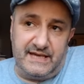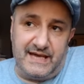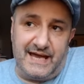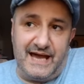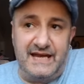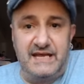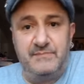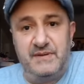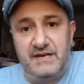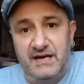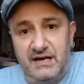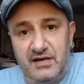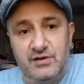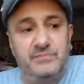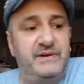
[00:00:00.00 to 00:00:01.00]
Had it been a
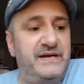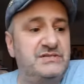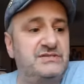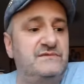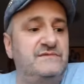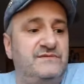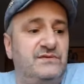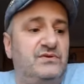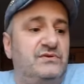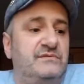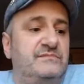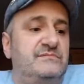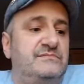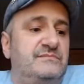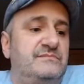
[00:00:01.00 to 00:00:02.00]
Lopez who fought
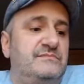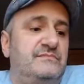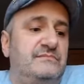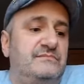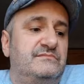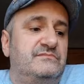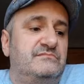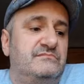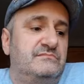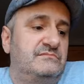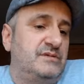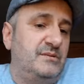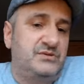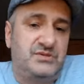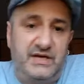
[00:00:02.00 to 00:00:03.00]

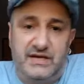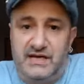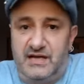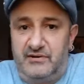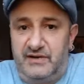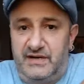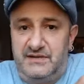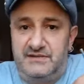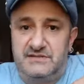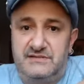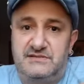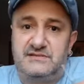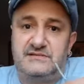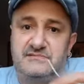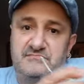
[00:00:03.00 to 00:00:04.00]
Lomachenko and
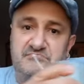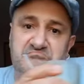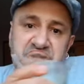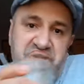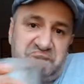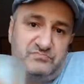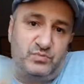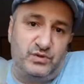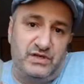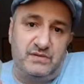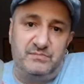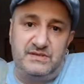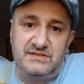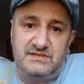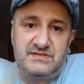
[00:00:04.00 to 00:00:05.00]
others, would it
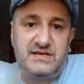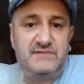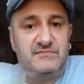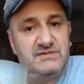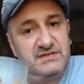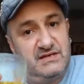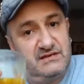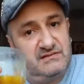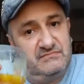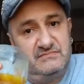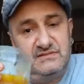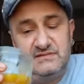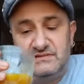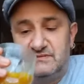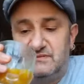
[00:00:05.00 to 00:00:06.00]
have been the same result?
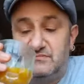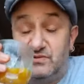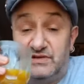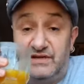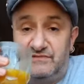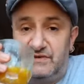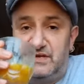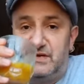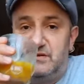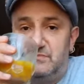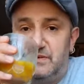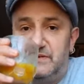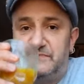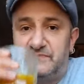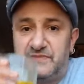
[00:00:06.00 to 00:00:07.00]
Mm, we'll never know,
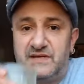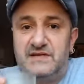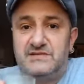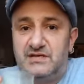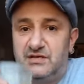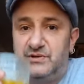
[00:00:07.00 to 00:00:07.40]
but it's a